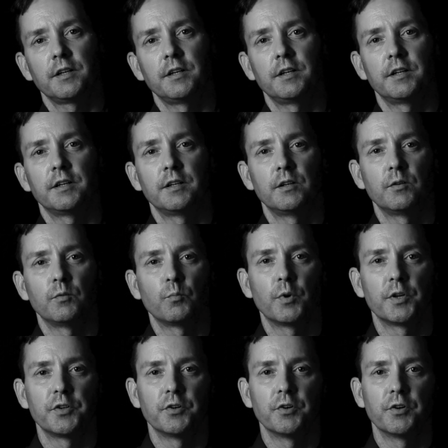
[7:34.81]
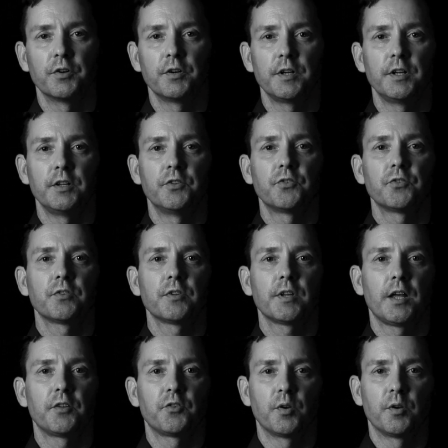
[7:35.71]
And whether it's
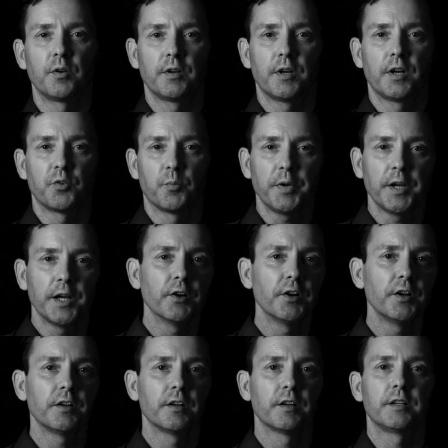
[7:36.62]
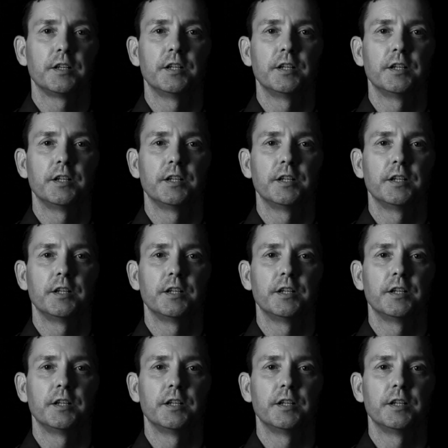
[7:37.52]
as a as a parent,